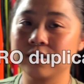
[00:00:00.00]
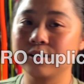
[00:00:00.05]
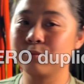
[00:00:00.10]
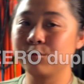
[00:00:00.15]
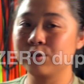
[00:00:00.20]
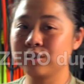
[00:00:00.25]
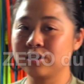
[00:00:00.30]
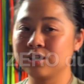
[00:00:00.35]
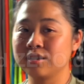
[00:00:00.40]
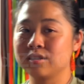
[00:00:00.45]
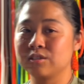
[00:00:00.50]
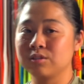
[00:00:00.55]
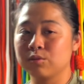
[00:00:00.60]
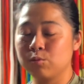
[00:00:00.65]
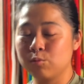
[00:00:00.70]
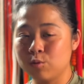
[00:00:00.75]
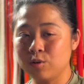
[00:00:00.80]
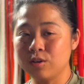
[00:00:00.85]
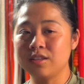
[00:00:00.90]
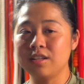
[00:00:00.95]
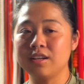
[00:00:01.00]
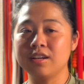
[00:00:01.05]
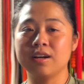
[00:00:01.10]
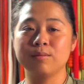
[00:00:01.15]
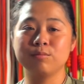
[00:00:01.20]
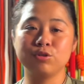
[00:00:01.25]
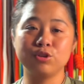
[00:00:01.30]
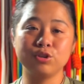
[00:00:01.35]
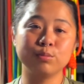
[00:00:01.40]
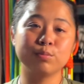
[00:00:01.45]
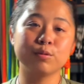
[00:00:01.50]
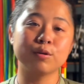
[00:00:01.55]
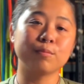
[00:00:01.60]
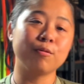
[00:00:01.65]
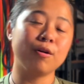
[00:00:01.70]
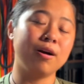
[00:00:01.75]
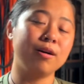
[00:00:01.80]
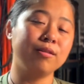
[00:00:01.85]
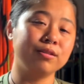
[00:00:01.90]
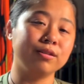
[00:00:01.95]
which is one thing I'm super
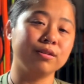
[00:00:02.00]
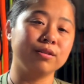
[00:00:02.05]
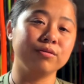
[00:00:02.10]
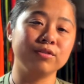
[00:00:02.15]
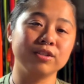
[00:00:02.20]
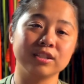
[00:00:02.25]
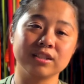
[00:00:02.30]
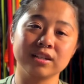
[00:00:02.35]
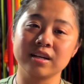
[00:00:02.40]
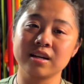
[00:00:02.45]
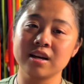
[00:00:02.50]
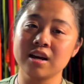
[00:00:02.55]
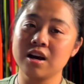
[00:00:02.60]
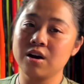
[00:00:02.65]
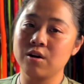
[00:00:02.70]
proud of is like